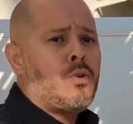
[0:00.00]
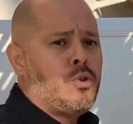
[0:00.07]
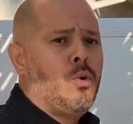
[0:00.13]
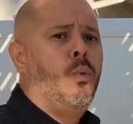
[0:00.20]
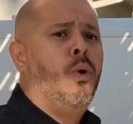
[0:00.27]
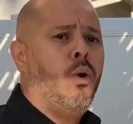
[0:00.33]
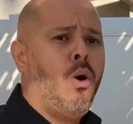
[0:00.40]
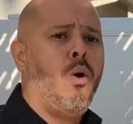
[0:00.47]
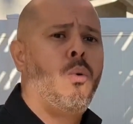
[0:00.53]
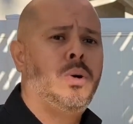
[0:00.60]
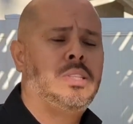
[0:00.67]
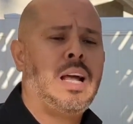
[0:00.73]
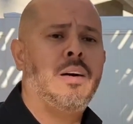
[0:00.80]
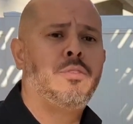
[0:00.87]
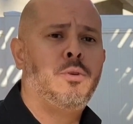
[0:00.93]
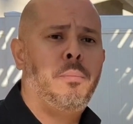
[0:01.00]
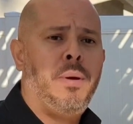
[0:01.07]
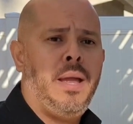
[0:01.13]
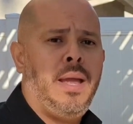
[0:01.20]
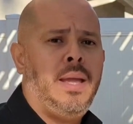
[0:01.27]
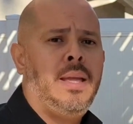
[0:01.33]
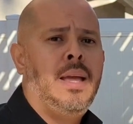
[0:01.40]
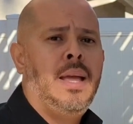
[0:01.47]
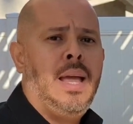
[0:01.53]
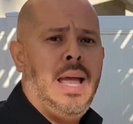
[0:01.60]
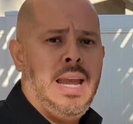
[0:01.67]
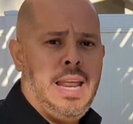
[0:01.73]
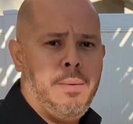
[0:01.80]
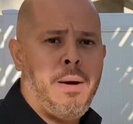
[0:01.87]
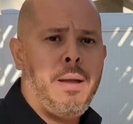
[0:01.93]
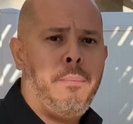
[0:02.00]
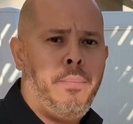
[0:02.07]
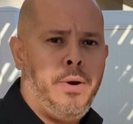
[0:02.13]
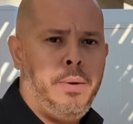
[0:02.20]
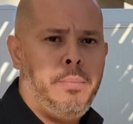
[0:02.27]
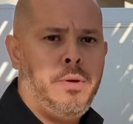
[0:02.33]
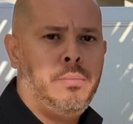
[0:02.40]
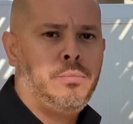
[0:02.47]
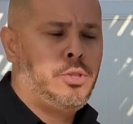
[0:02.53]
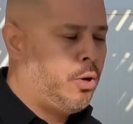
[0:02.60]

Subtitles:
you will always have to pay an MI premium.